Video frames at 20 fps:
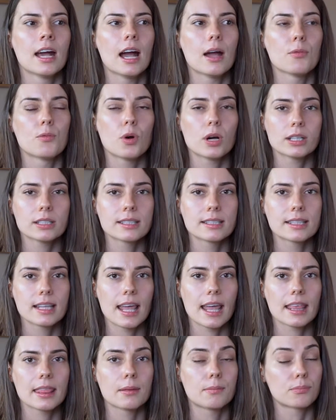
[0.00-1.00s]
I want to
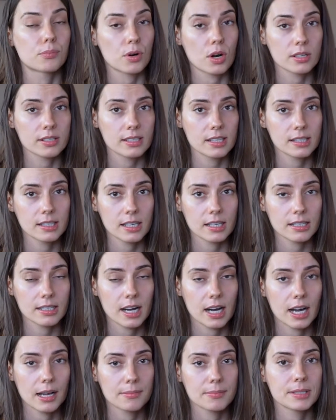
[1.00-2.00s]
say the processing
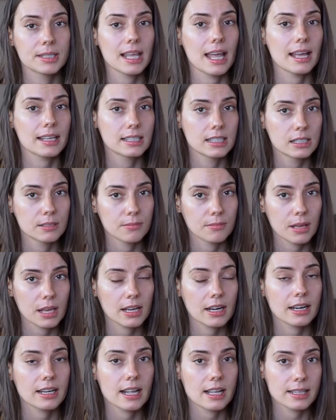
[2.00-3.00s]
times
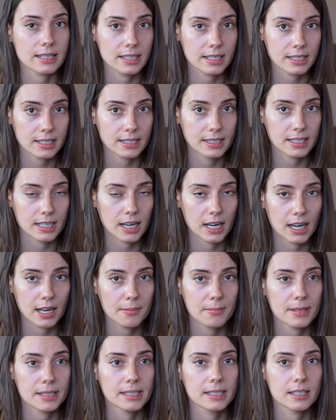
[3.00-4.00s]
estimated at this
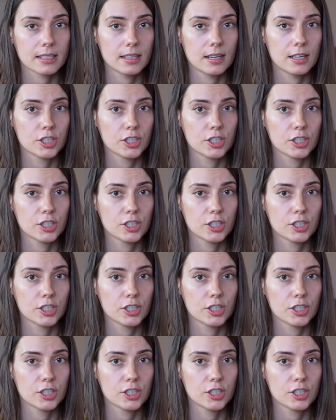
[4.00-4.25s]
time, it's